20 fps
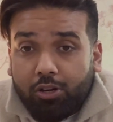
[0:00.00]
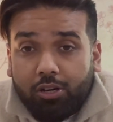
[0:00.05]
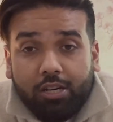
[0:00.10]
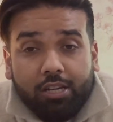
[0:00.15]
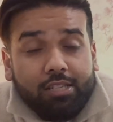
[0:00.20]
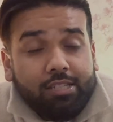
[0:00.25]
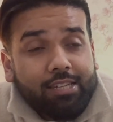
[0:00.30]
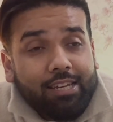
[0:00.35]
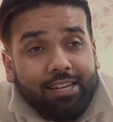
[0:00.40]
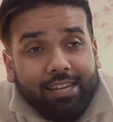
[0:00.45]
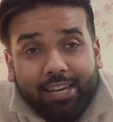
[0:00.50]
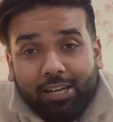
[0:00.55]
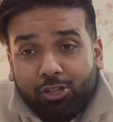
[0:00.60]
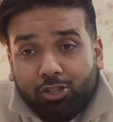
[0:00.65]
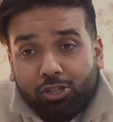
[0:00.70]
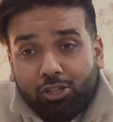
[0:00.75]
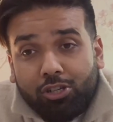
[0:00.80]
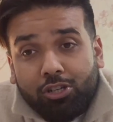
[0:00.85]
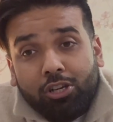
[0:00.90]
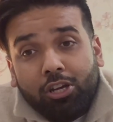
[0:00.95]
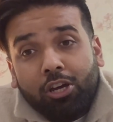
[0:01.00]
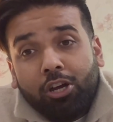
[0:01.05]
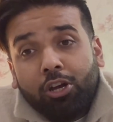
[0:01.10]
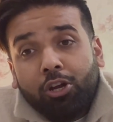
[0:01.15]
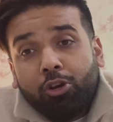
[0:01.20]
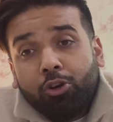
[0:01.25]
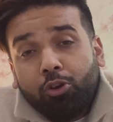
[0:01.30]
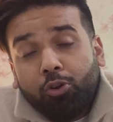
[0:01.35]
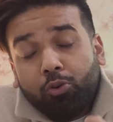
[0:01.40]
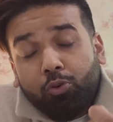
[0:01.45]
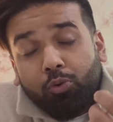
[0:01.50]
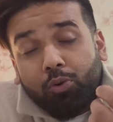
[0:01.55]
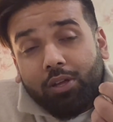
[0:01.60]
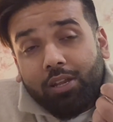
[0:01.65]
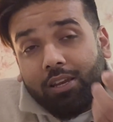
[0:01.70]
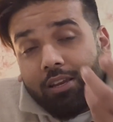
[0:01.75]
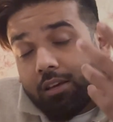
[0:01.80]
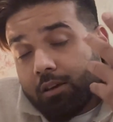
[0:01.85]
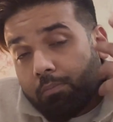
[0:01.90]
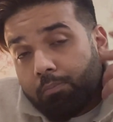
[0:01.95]
disconnection due to
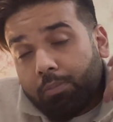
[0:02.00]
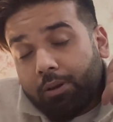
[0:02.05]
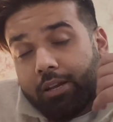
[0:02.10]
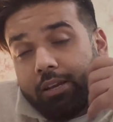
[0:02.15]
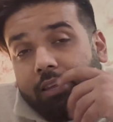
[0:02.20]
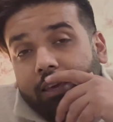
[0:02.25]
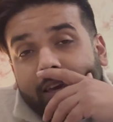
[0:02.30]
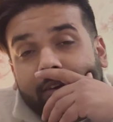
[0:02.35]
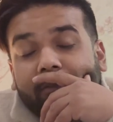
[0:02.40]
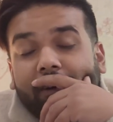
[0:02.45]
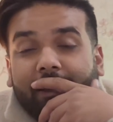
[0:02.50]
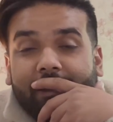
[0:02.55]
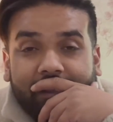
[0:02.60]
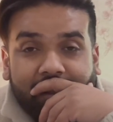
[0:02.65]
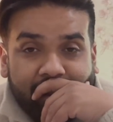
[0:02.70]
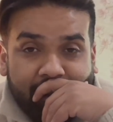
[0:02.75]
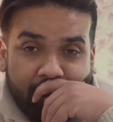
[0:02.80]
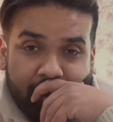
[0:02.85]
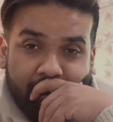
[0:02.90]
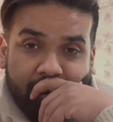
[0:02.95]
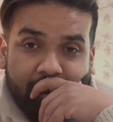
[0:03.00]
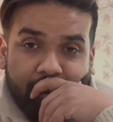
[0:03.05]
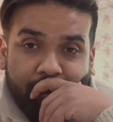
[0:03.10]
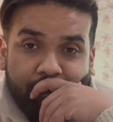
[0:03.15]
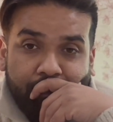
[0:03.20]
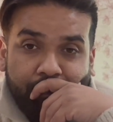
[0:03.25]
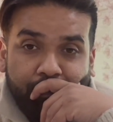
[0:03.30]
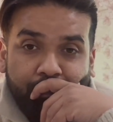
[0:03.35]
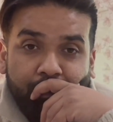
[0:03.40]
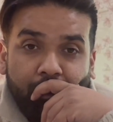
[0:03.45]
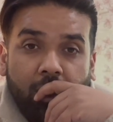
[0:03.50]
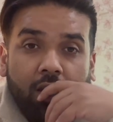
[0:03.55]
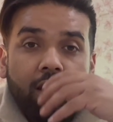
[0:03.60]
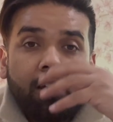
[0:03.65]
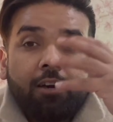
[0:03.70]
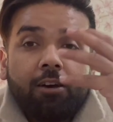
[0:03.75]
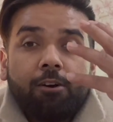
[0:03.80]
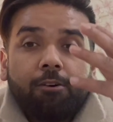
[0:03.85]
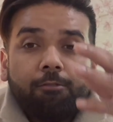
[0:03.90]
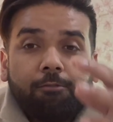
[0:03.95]
incomplete KYCs.
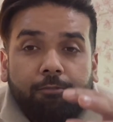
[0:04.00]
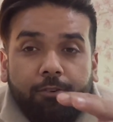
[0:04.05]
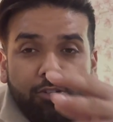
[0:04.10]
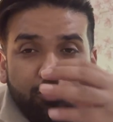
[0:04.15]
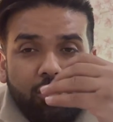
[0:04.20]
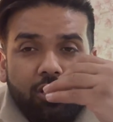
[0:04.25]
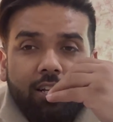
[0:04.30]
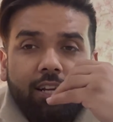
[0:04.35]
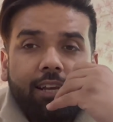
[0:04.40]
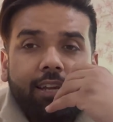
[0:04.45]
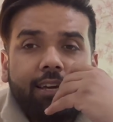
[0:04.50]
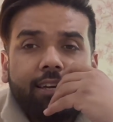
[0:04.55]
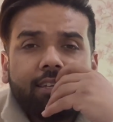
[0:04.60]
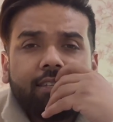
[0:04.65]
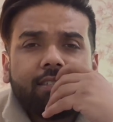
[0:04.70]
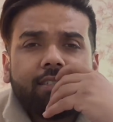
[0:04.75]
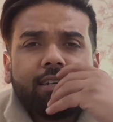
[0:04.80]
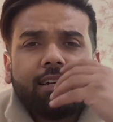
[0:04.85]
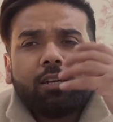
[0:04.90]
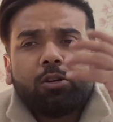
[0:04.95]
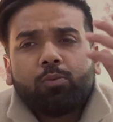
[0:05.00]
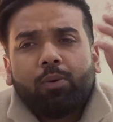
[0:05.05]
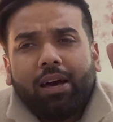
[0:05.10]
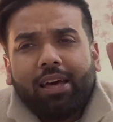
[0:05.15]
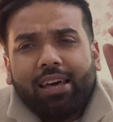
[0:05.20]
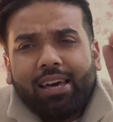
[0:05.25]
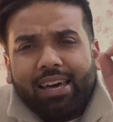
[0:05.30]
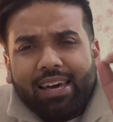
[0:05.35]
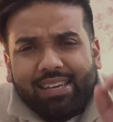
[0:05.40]
Phishing links sent via